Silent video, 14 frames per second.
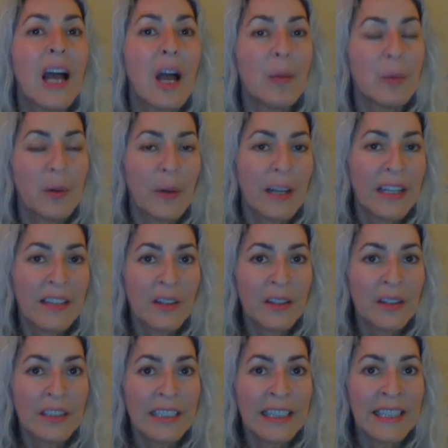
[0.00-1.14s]
upgrading their
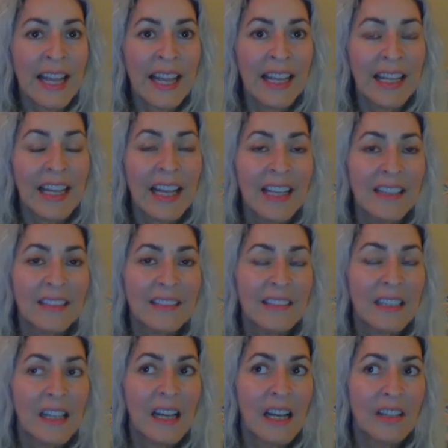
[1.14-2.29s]
DNA. As
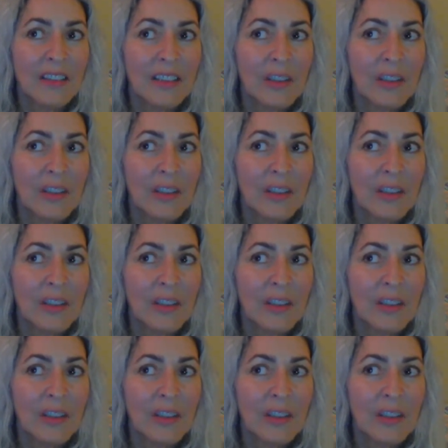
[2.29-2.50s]
I said